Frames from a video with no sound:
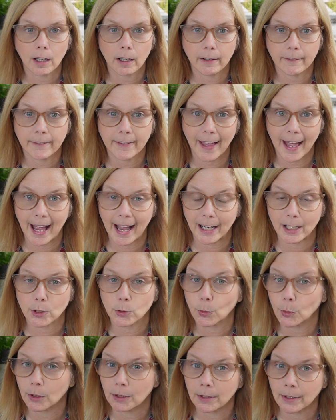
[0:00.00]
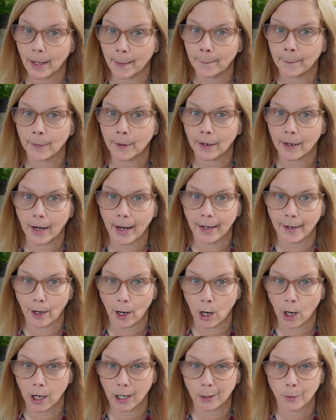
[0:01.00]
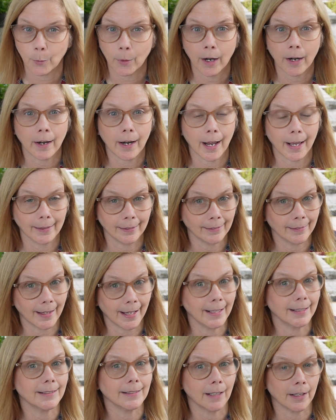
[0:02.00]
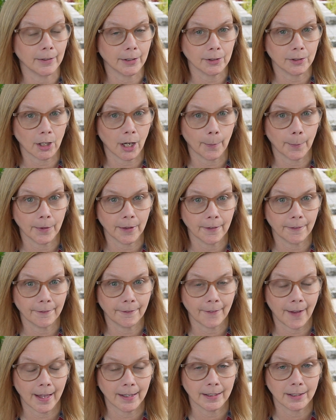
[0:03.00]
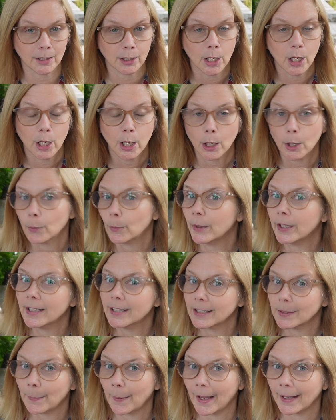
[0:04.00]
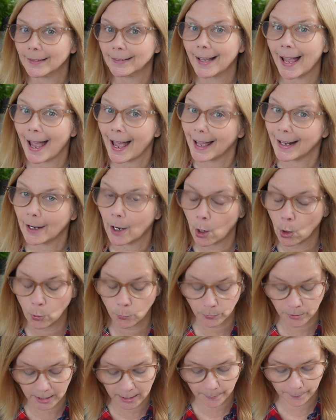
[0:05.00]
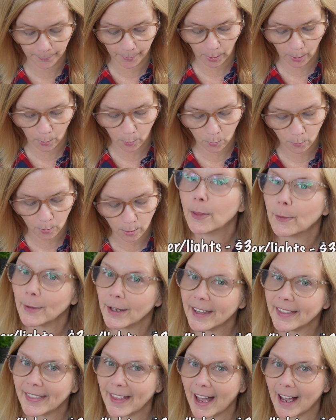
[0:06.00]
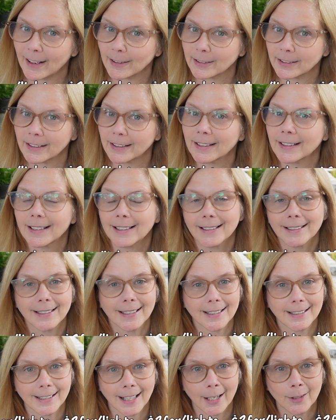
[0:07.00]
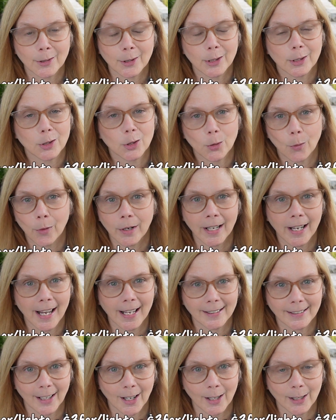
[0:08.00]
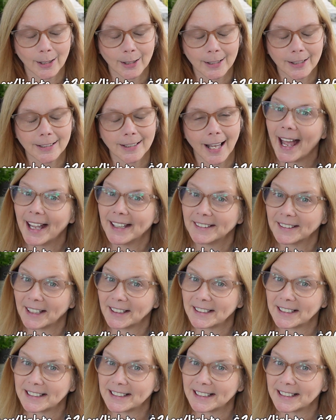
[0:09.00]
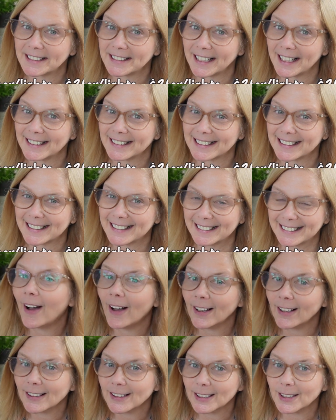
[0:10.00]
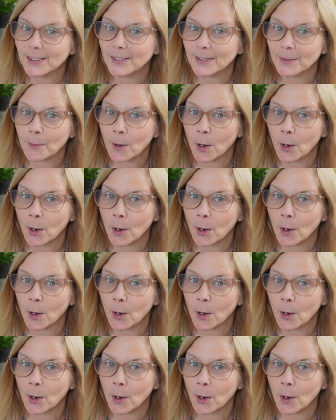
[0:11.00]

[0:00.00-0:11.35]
of the actual lumber and hardware and lights on the top of the fence, we spent at Home Depot $3,628.96. Also from